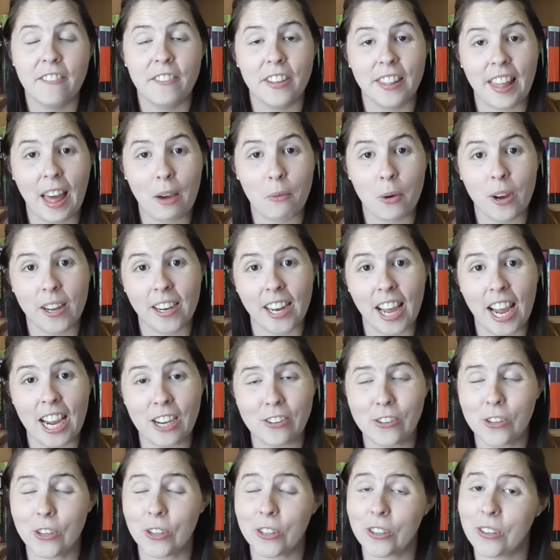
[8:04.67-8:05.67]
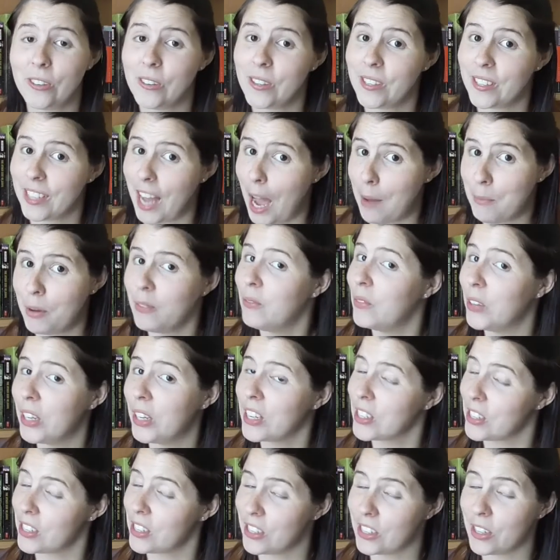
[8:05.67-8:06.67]
For that one I chose Simon
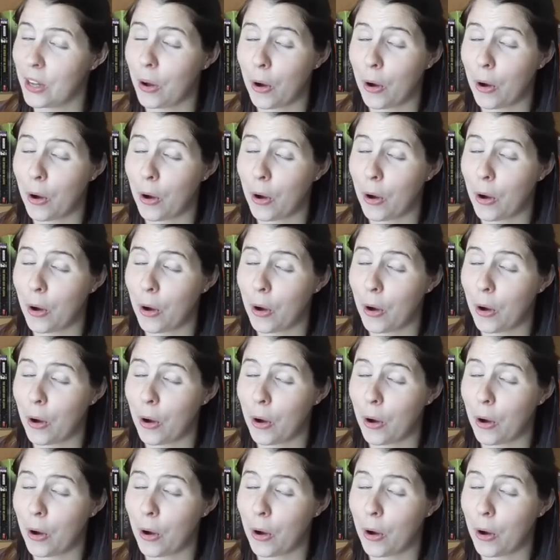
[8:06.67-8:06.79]
vs.